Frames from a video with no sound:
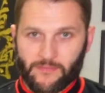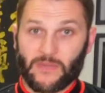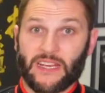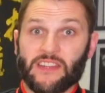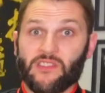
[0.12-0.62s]

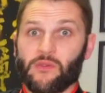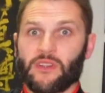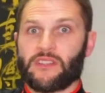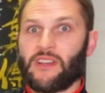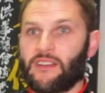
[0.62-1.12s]
But I do want
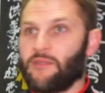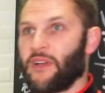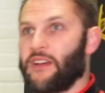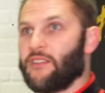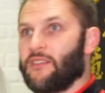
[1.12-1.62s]
to talk
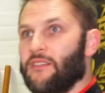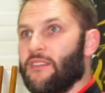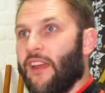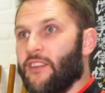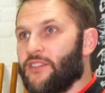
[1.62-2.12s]
about
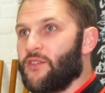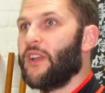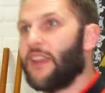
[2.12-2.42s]
how to do a